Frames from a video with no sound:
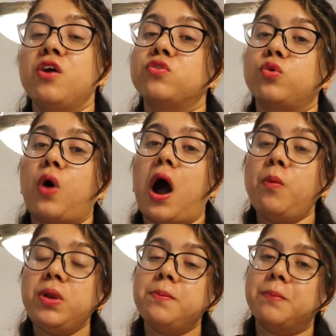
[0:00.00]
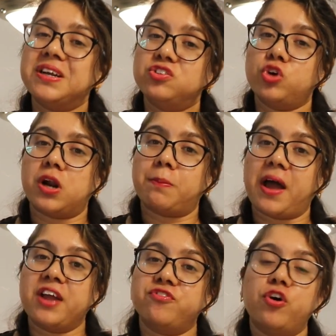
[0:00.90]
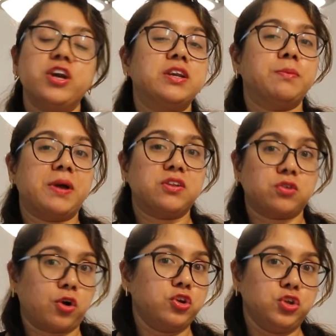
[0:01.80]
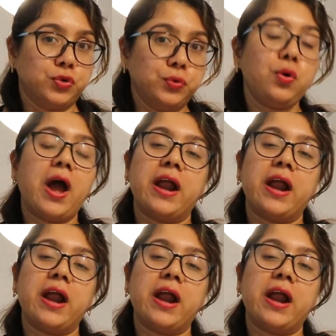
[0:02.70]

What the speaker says: So how many months you are applying for, it depends on you,